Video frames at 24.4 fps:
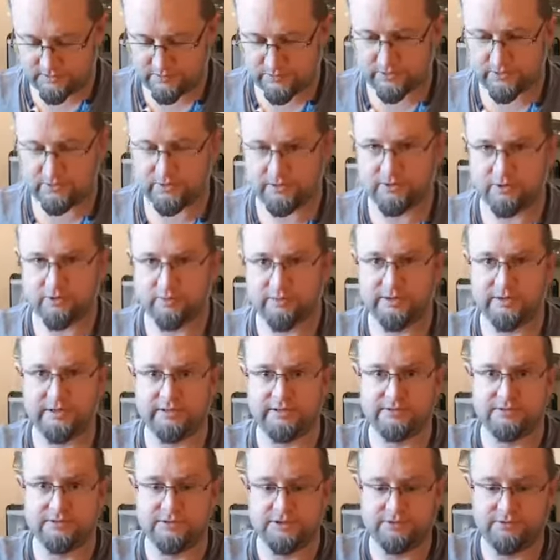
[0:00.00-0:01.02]
pour a little bit
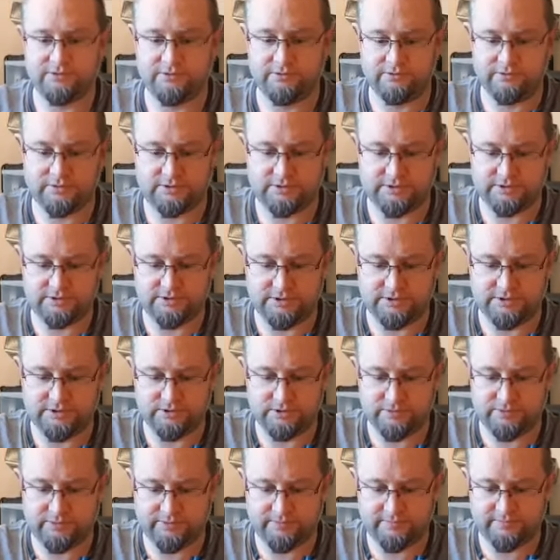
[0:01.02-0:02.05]
into your
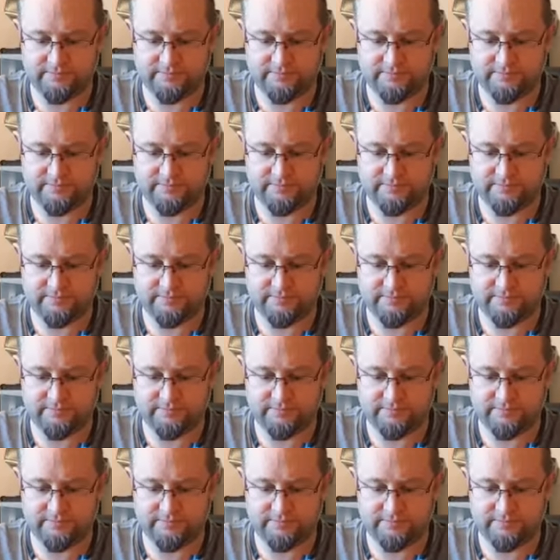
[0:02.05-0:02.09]
tub.